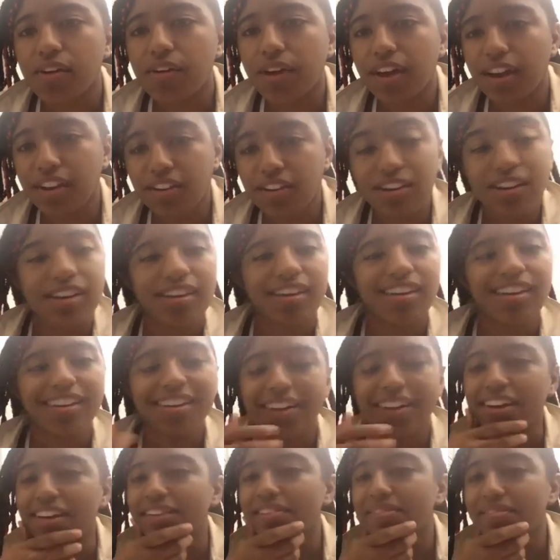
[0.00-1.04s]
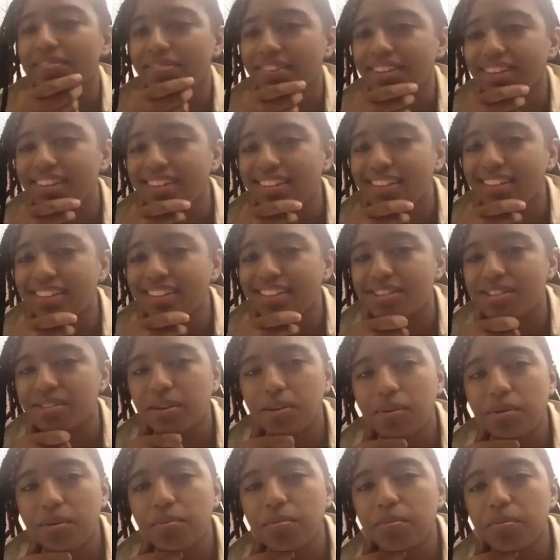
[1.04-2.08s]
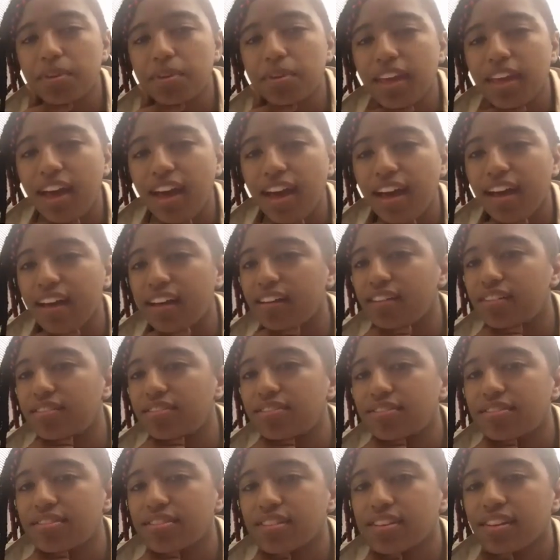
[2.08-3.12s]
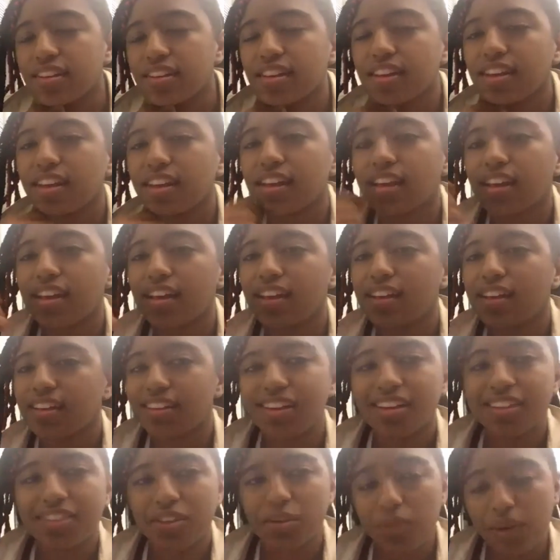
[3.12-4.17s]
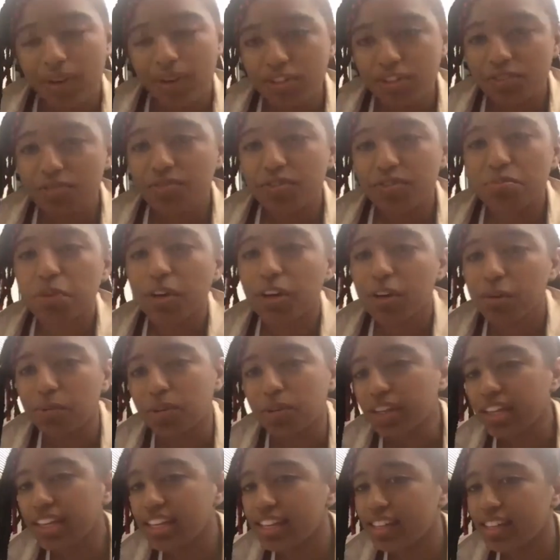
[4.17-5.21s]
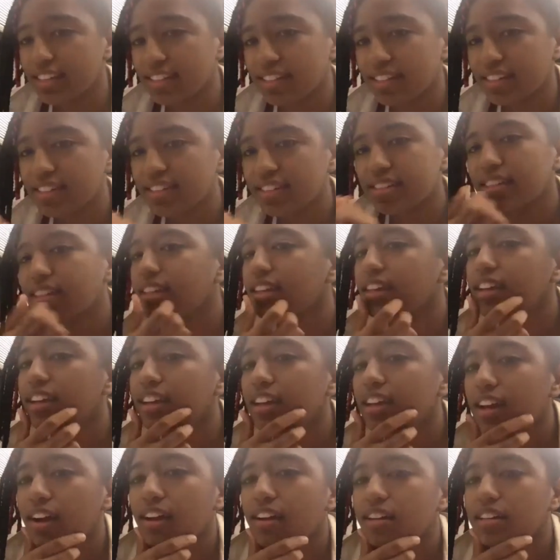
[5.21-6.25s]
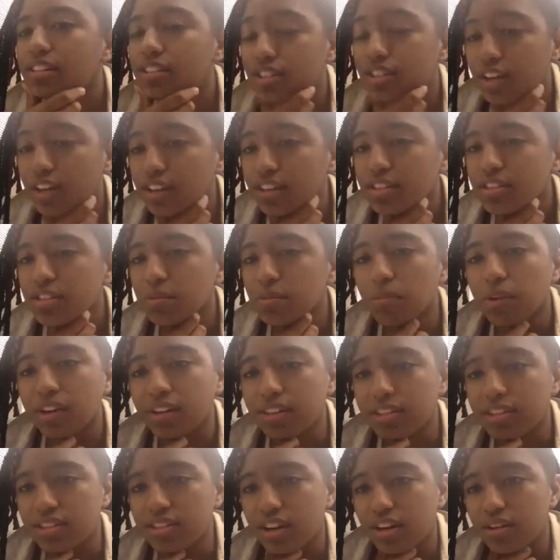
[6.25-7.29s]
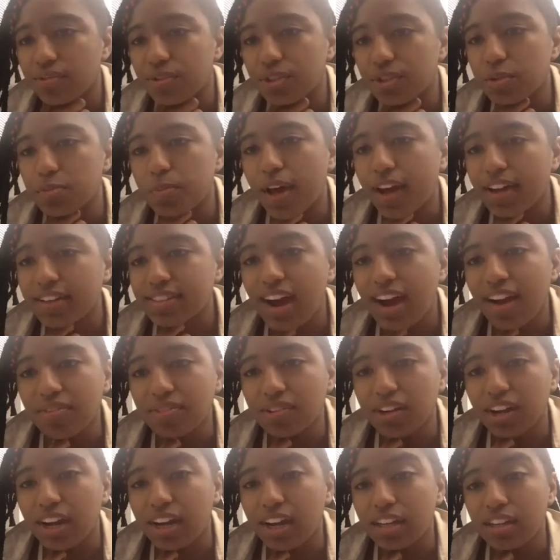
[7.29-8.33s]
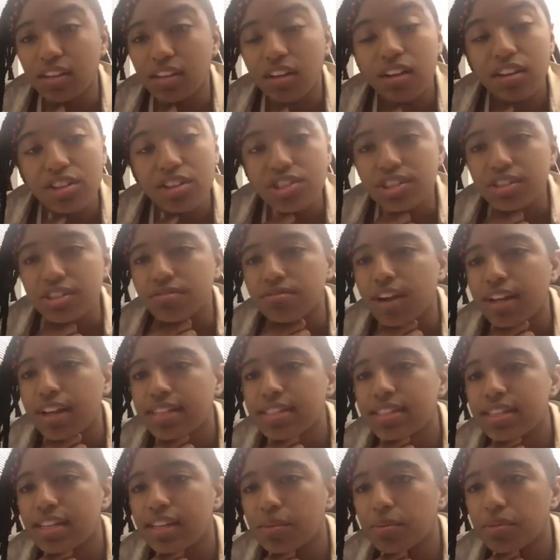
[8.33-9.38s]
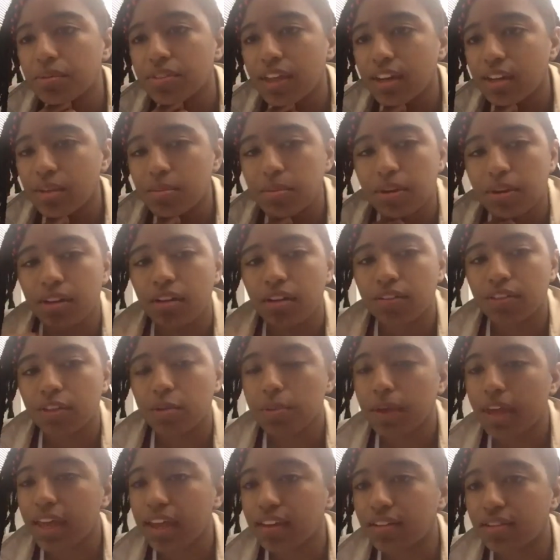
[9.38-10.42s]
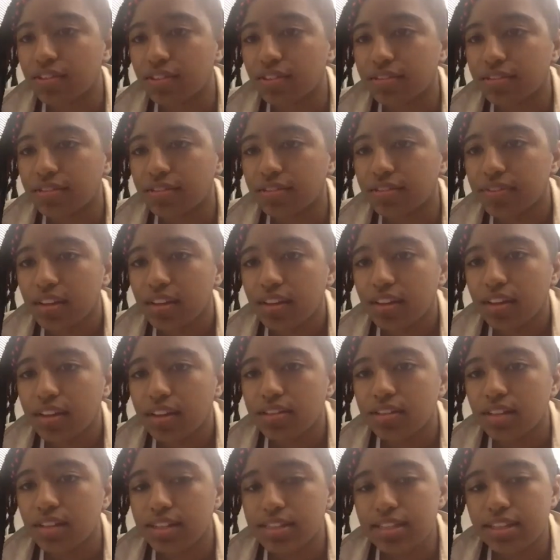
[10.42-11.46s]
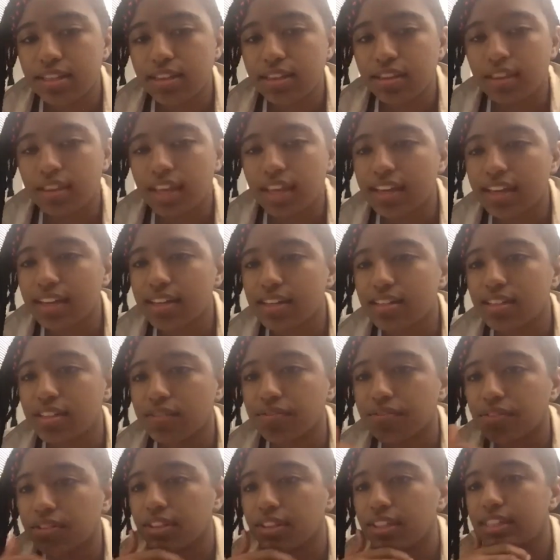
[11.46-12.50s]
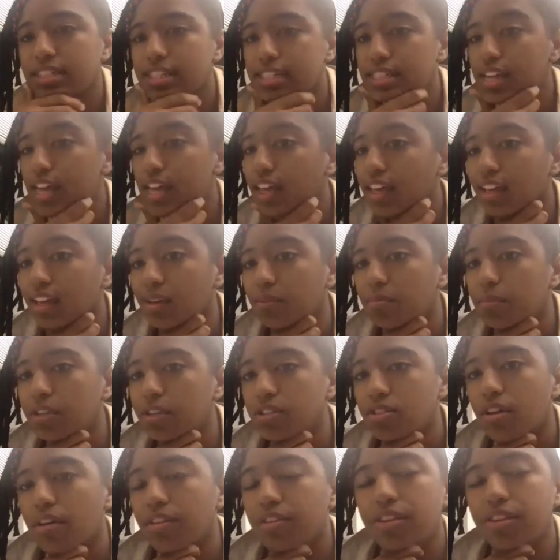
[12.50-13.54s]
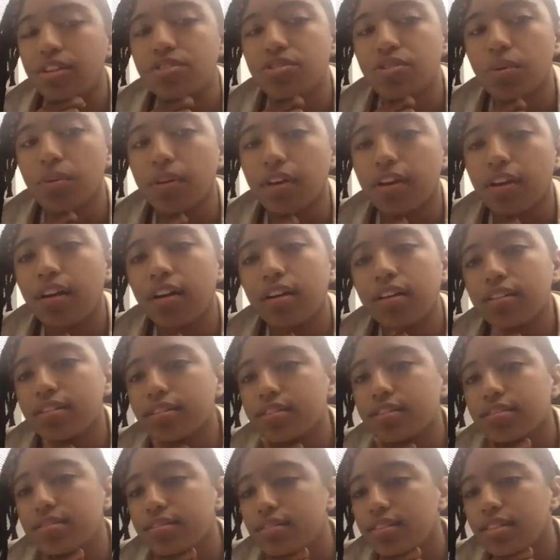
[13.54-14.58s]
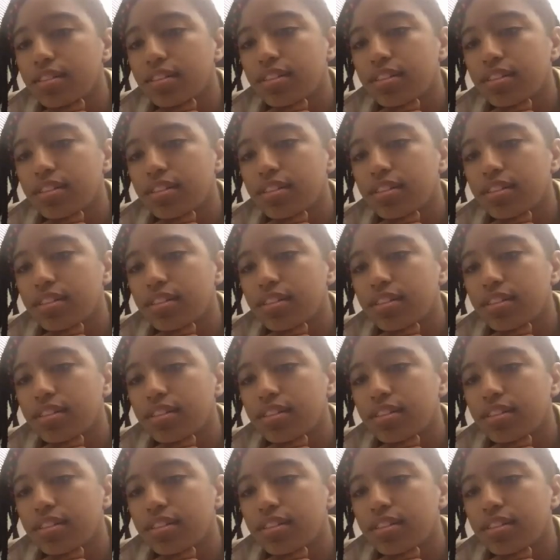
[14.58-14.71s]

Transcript: Okay, great. All right. So we have the question from Mark Mooney is, does Marcus Garvey's Back to Africa ideology resonate with anybody on the panel? Does it land differently today amidst all that is going on?